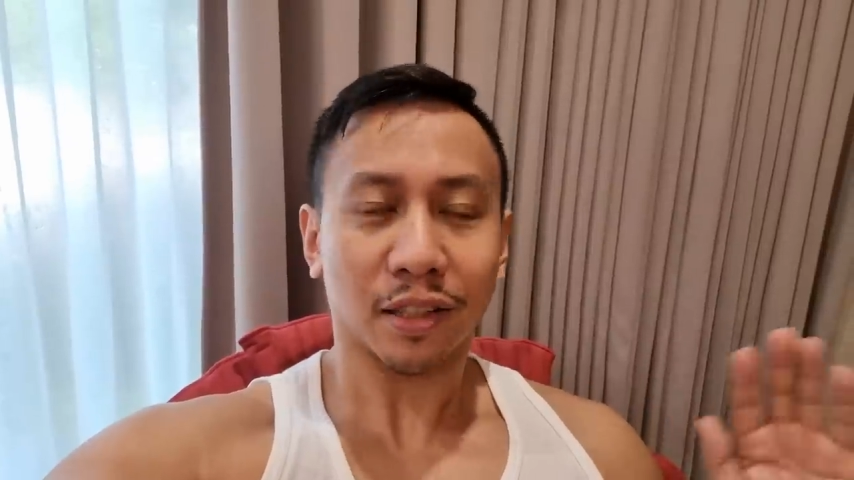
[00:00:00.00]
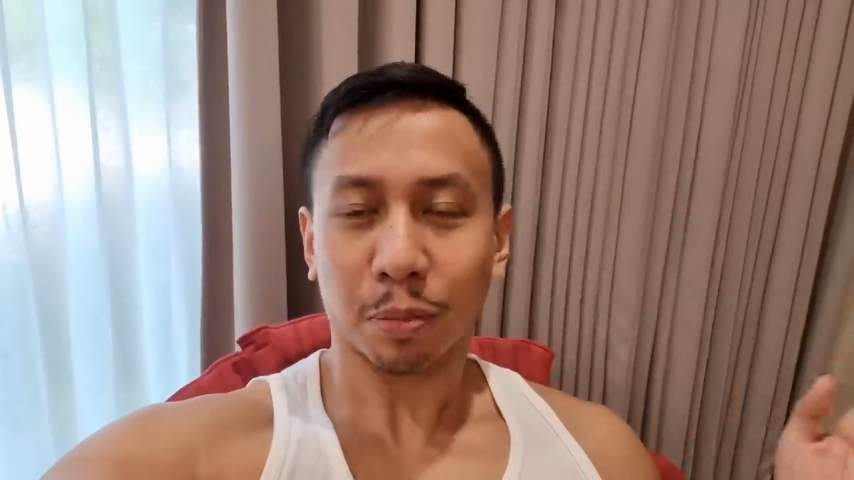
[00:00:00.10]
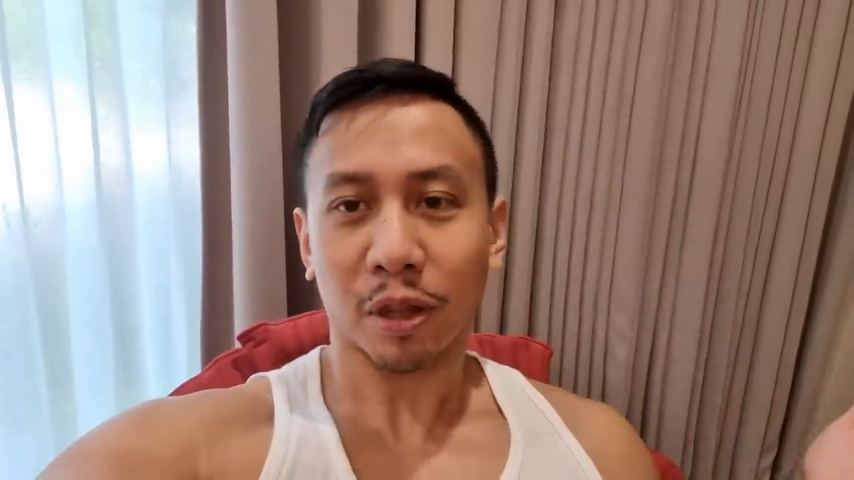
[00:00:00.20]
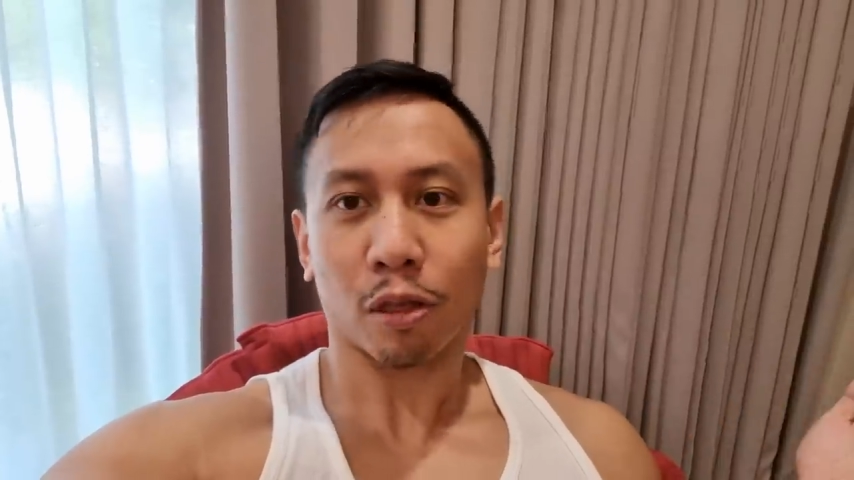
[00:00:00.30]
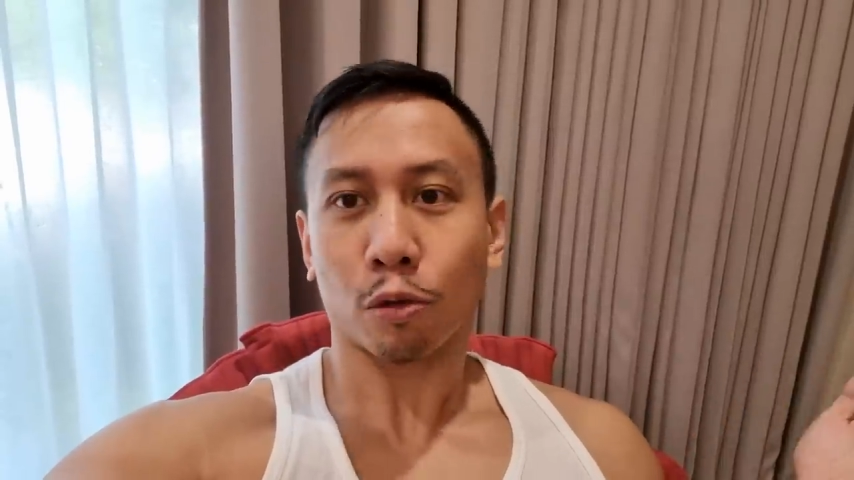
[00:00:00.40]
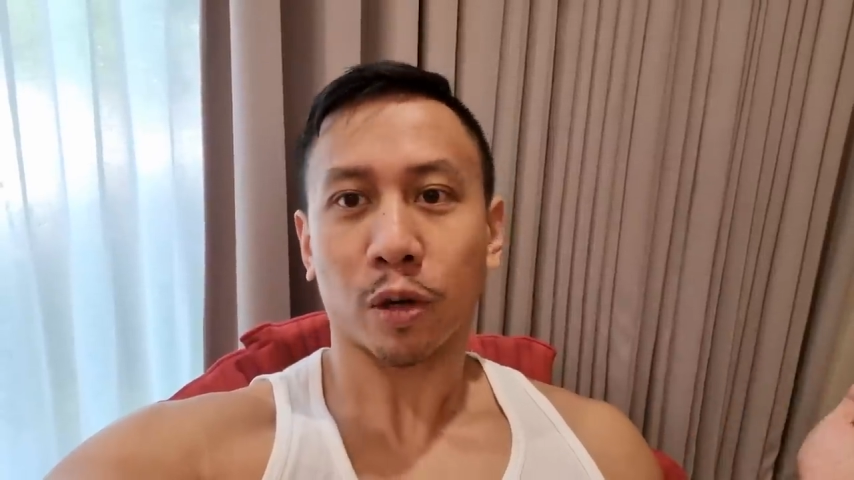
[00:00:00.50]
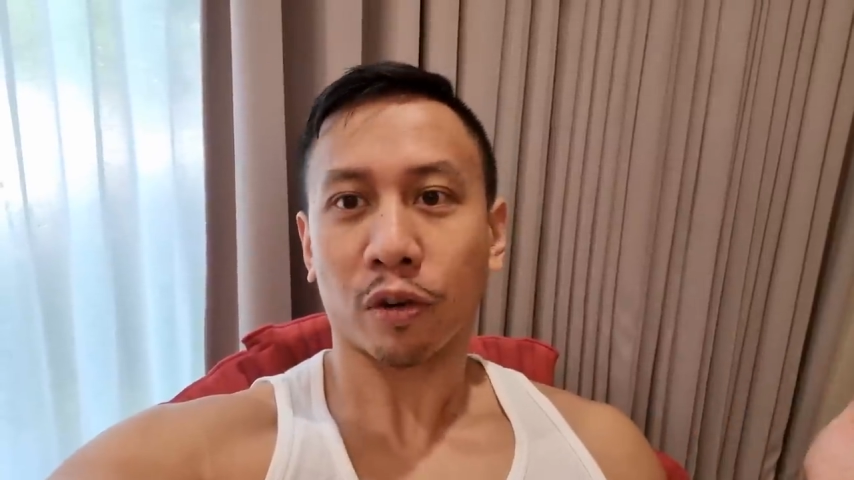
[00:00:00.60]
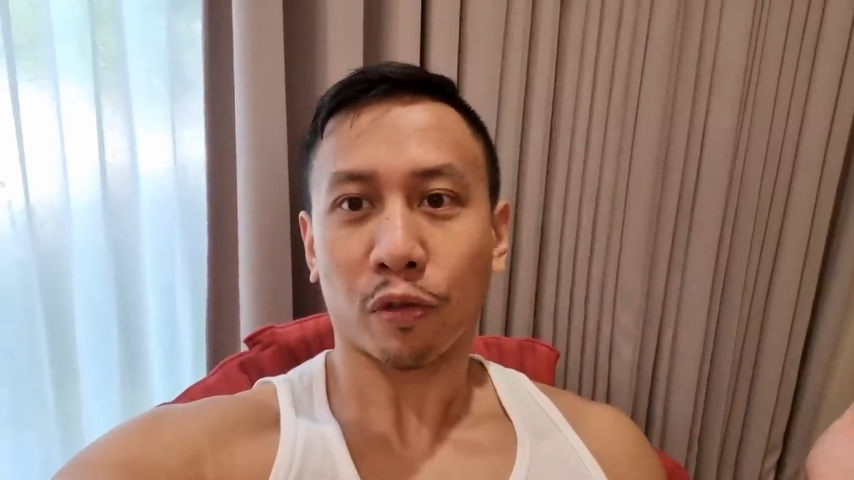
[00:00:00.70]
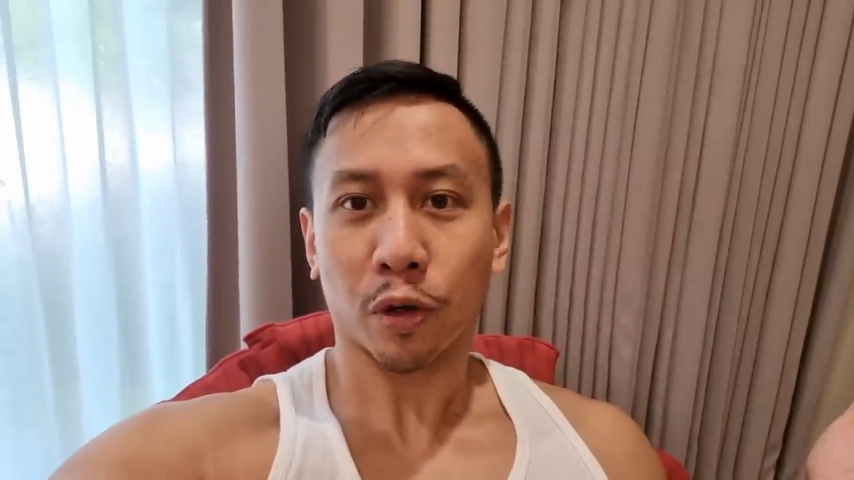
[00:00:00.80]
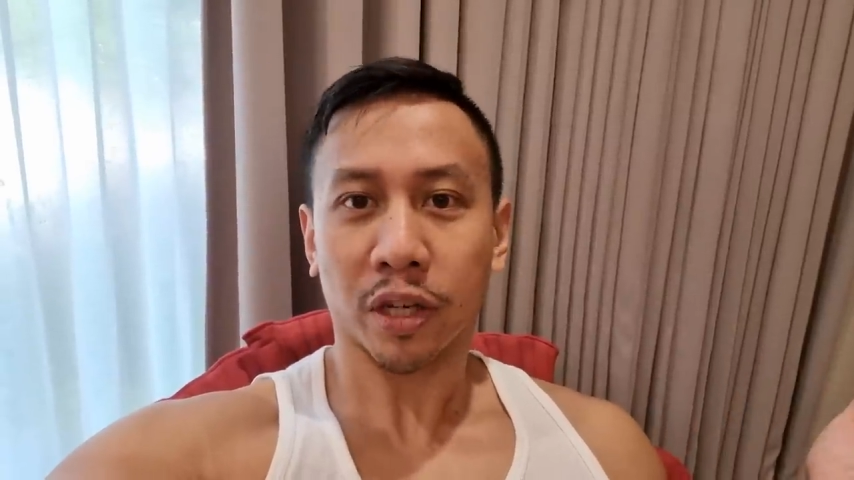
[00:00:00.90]
been three or
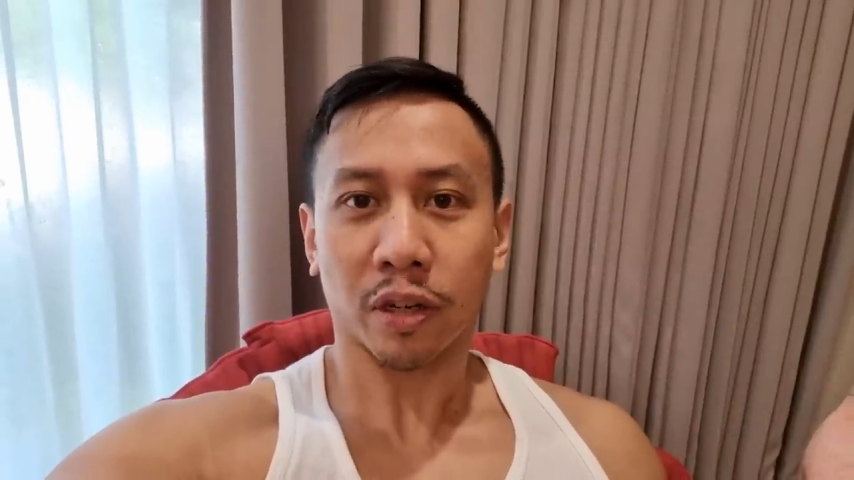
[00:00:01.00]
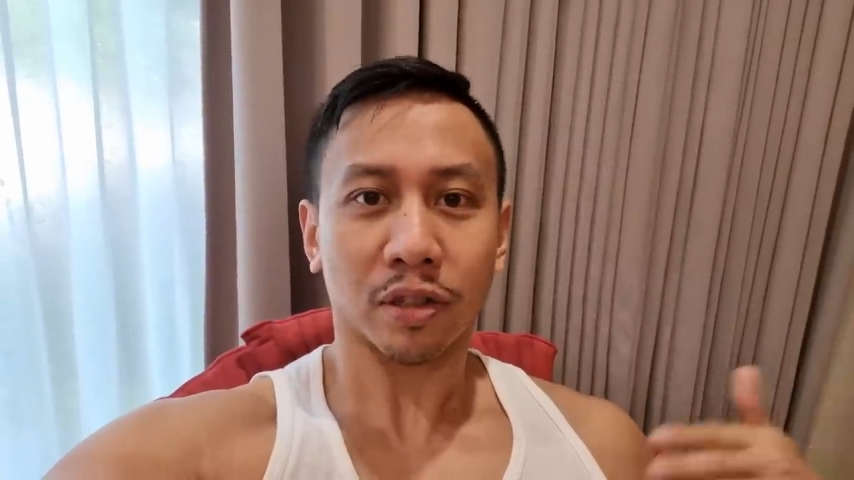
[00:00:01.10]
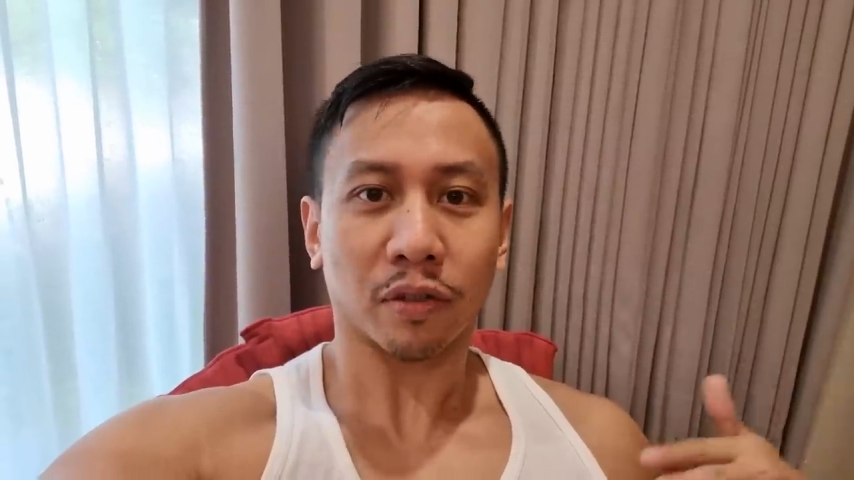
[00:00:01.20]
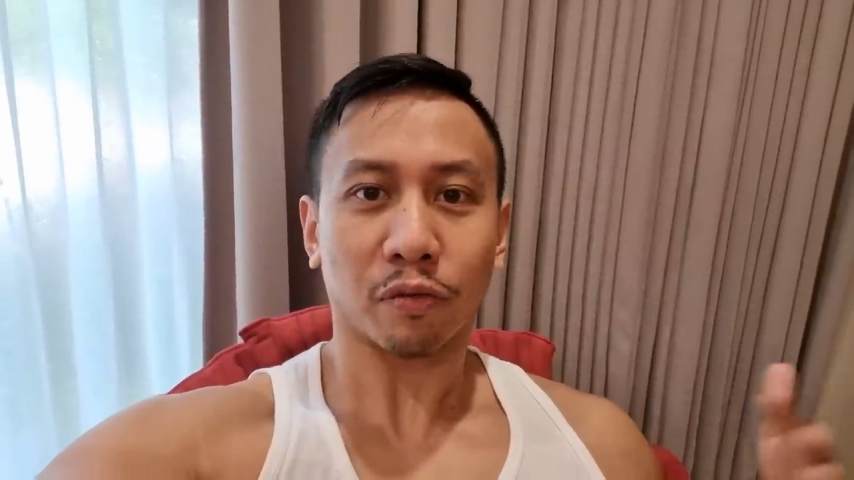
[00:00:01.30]
four years of